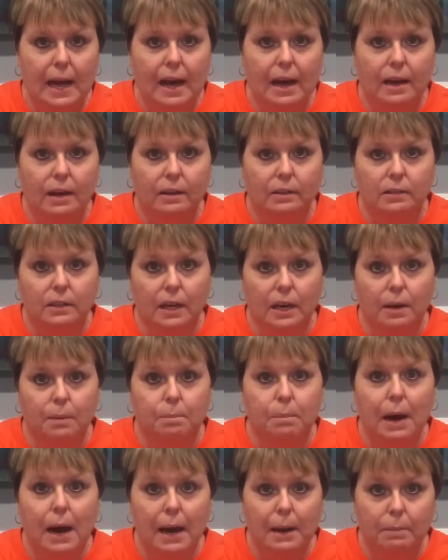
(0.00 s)
out of a
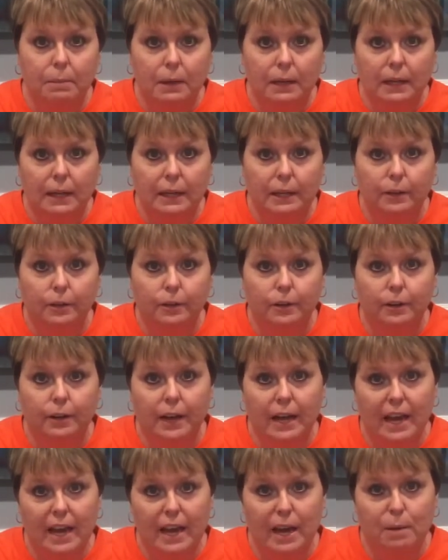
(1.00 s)
pipe cleaner
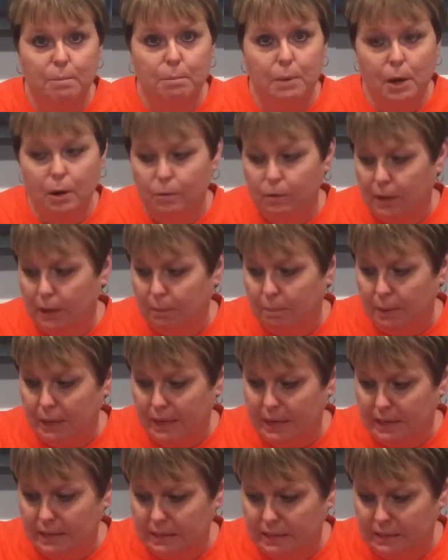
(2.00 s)
and pony
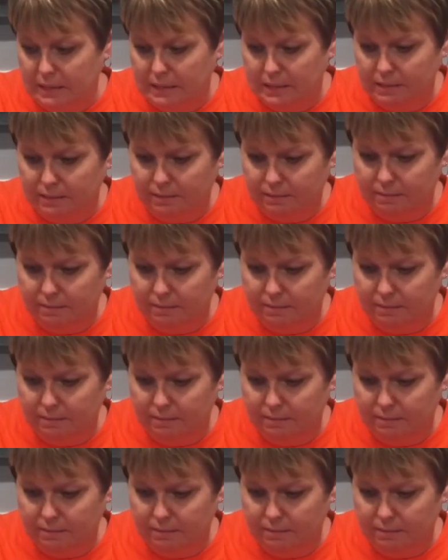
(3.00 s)
beads.